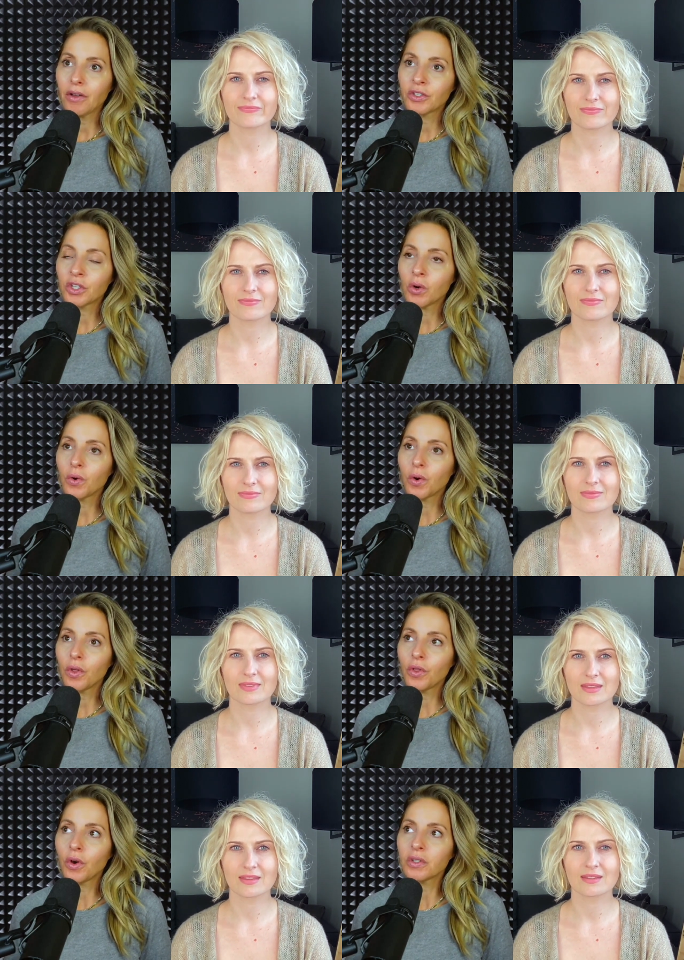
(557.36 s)
Speaker 1: So,
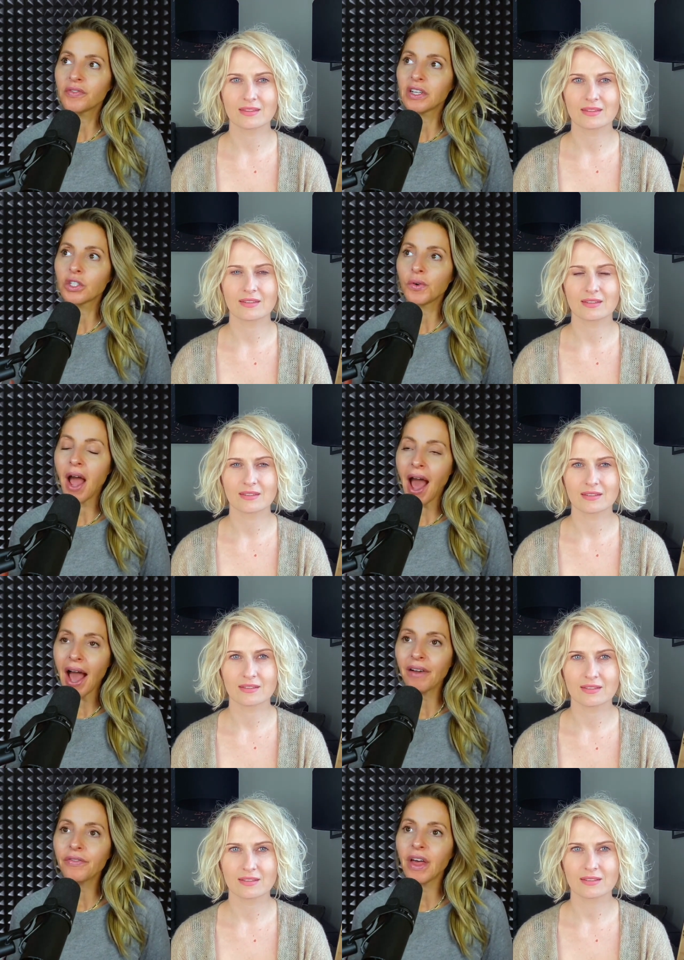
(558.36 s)
those of us who
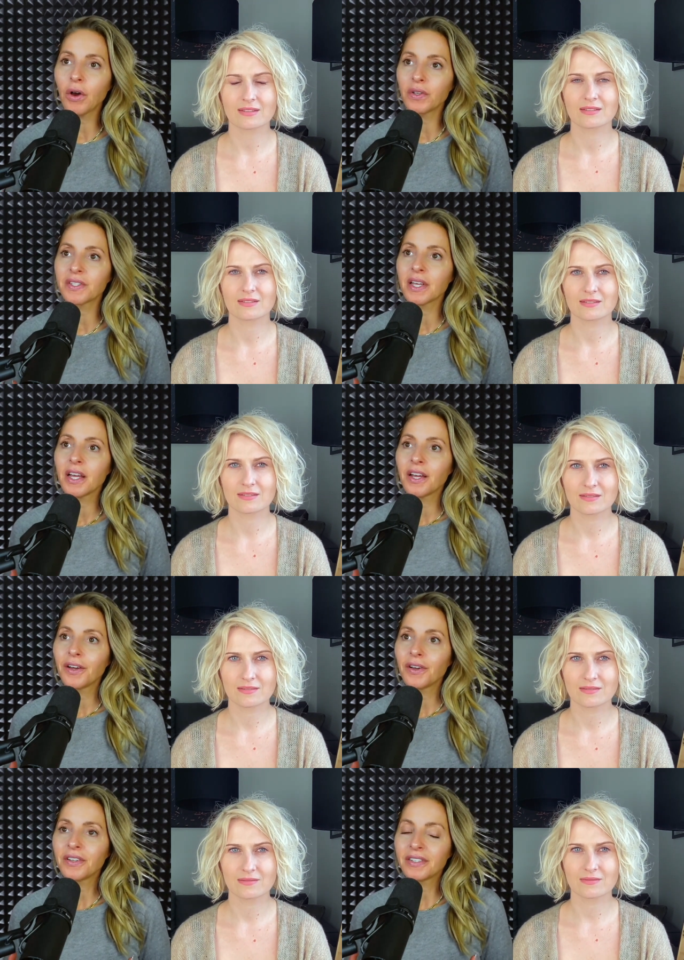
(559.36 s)
have those
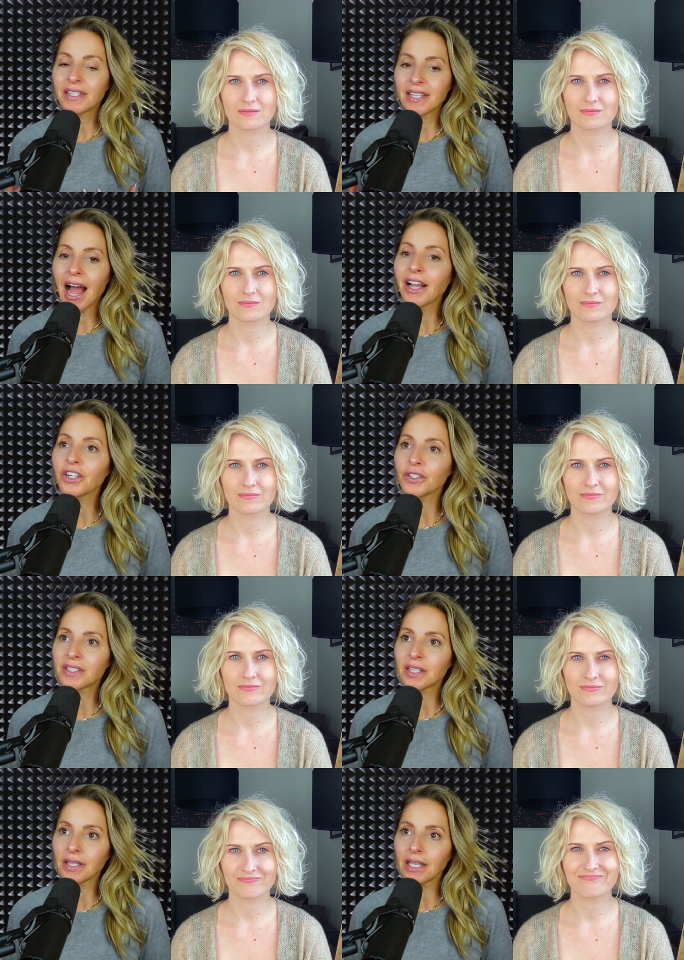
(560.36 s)
desires
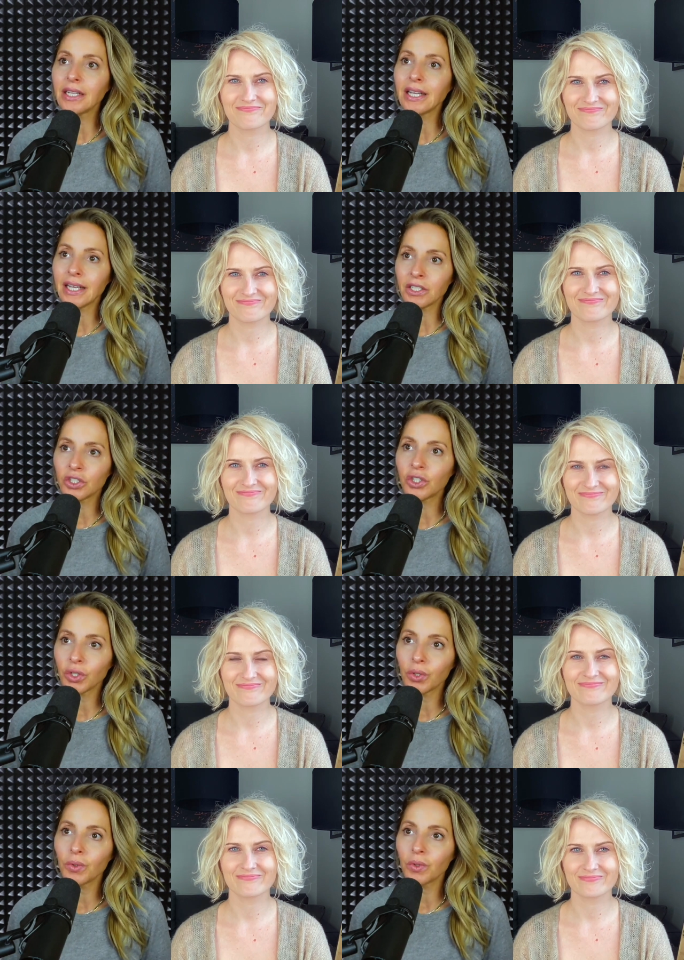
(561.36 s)
to lean
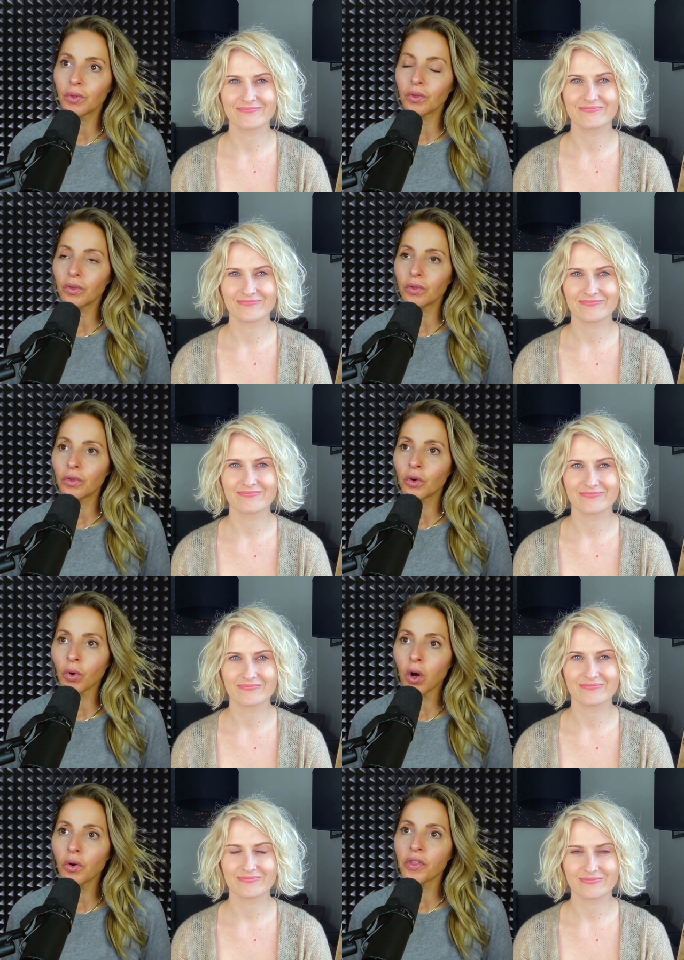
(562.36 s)
into
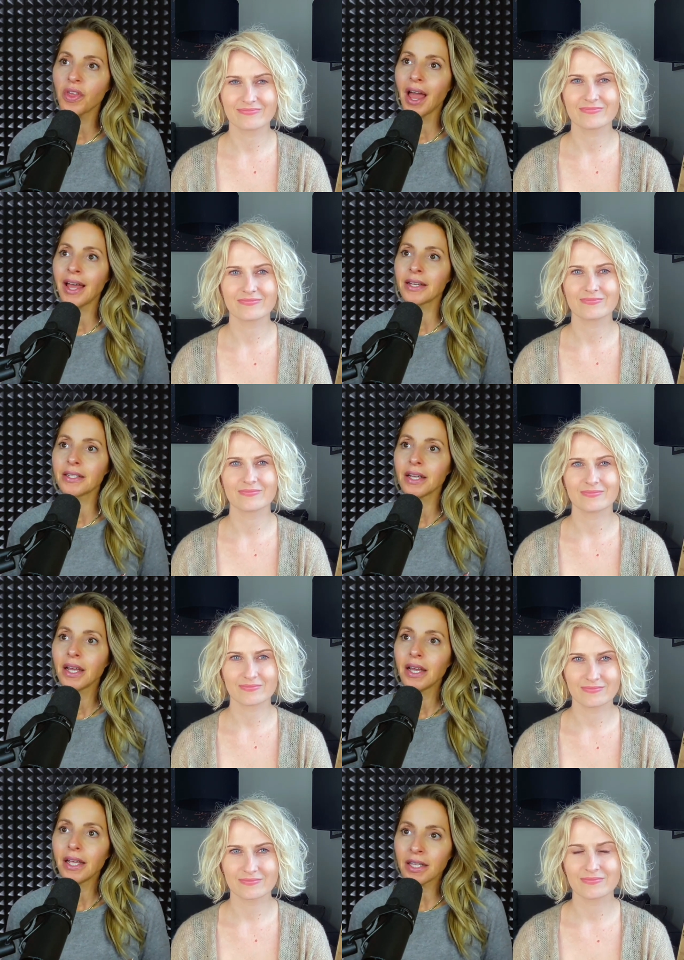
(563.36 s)
growth and
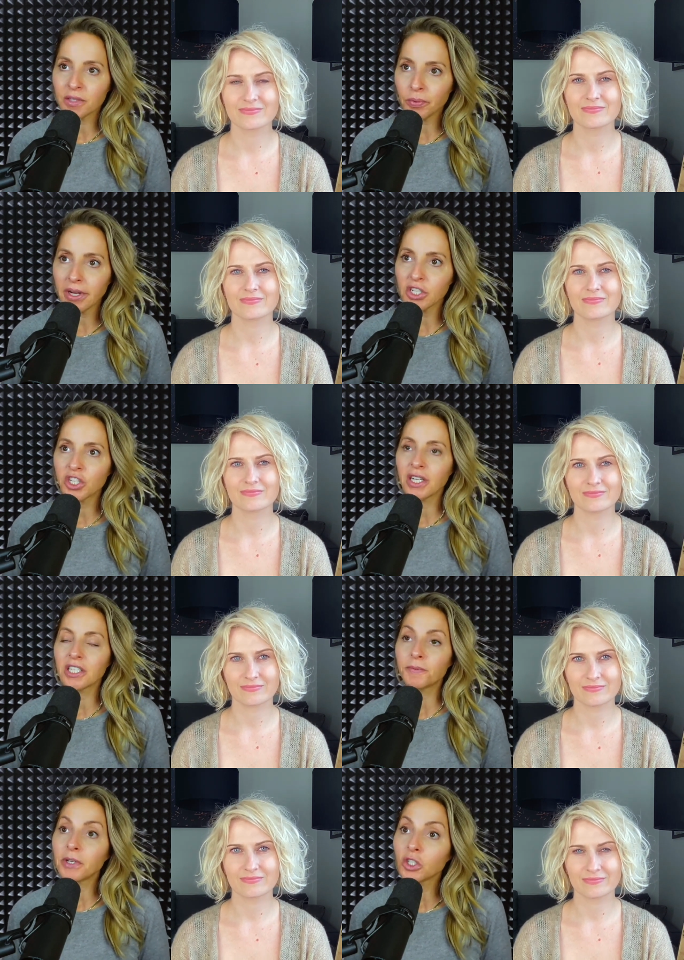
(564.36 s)
inspiration
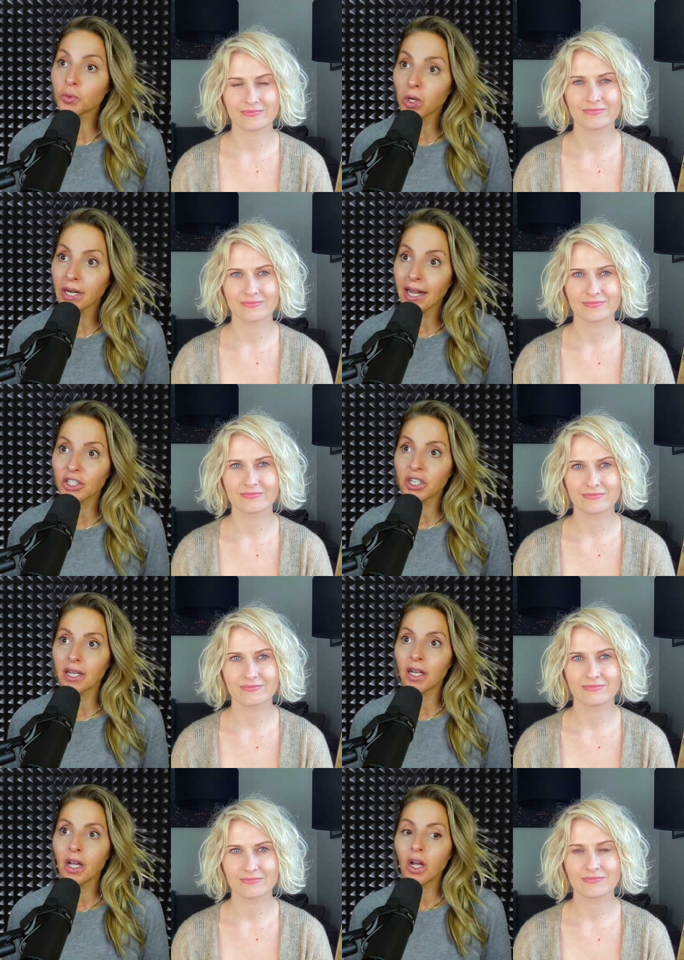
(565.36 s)
and spiritual
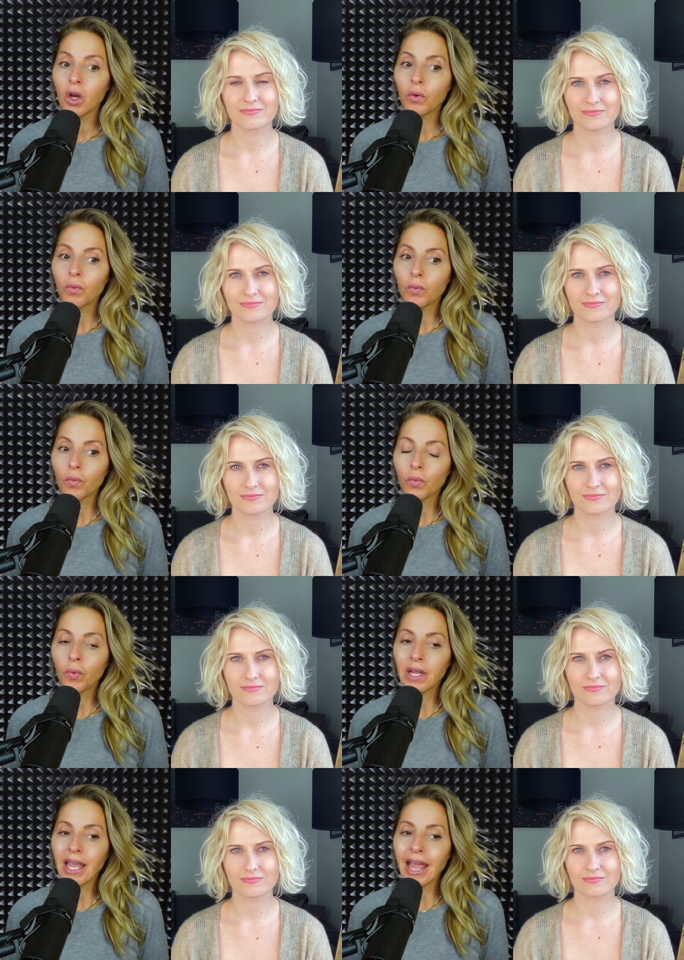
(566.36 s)
connection,
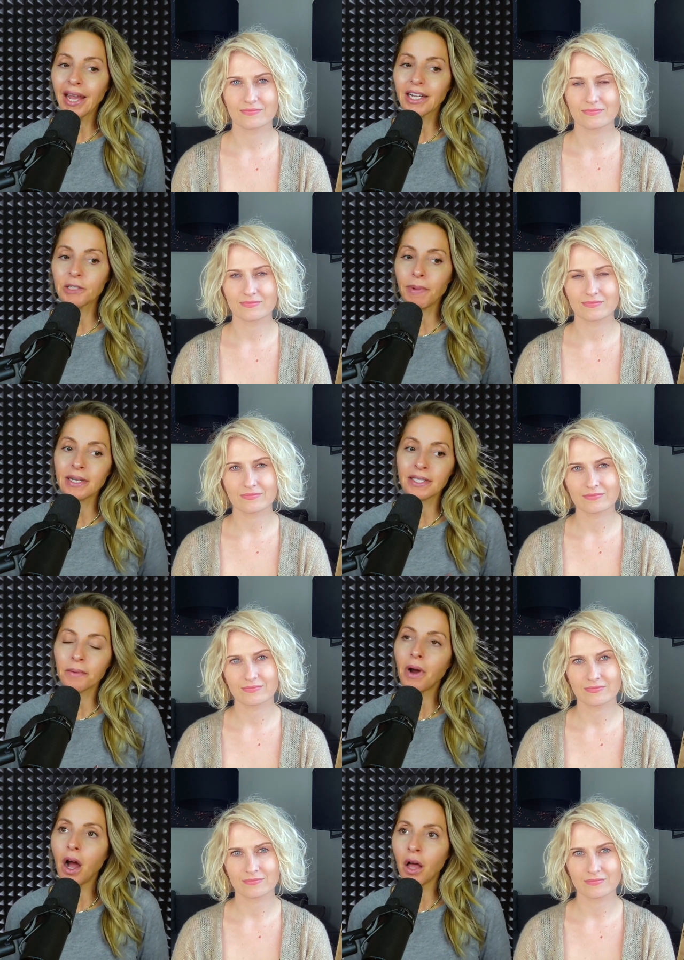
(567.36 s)
we can't expect
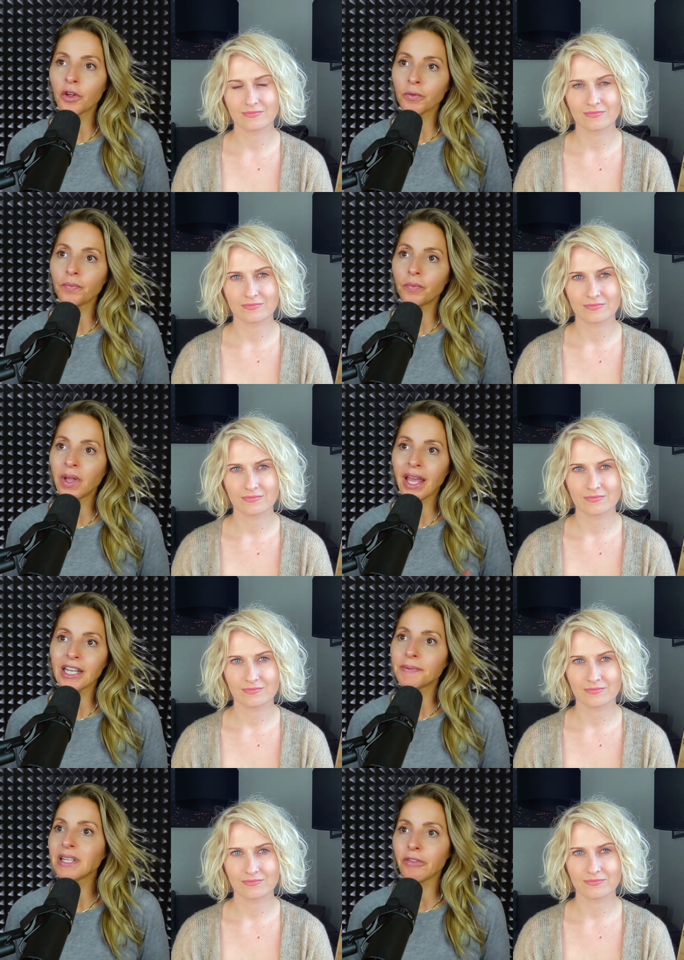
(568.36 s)
some other, we
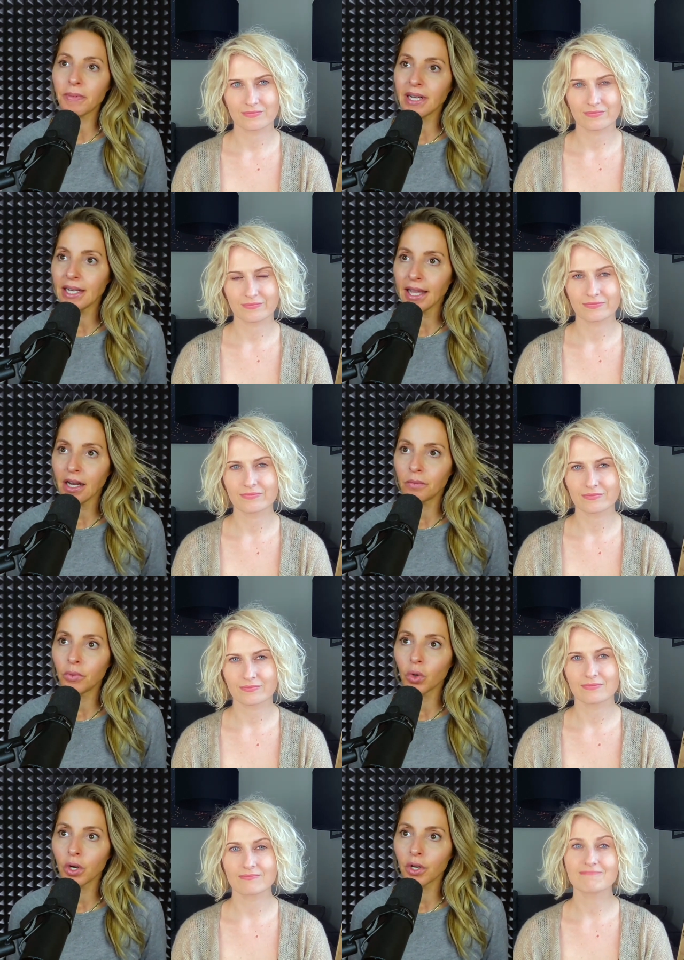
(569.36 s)
can't expect everybody to get on
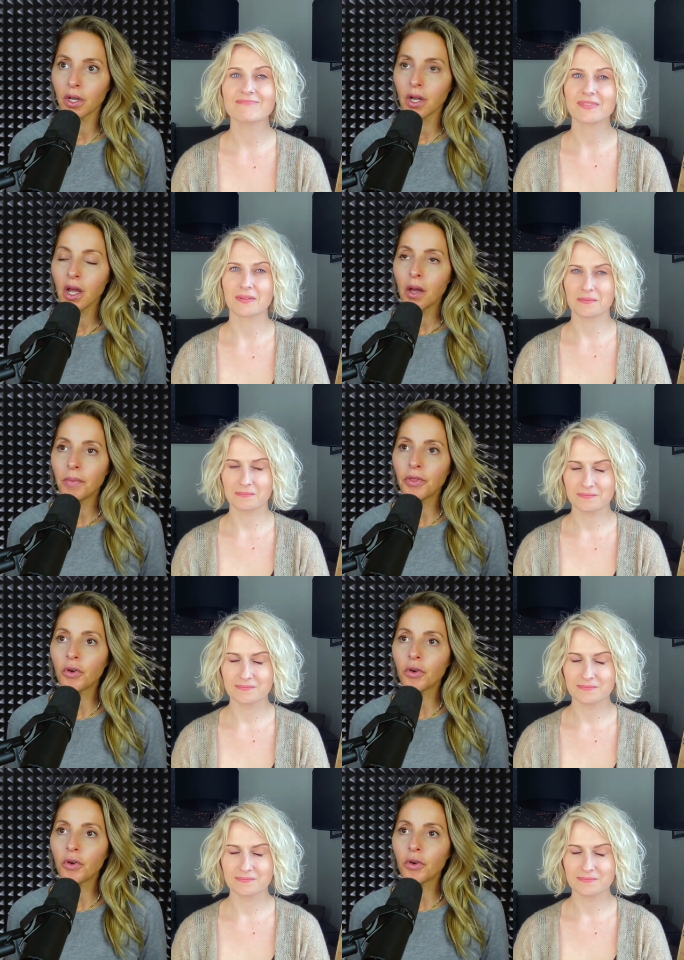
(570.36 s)
board. Mm-hmm. But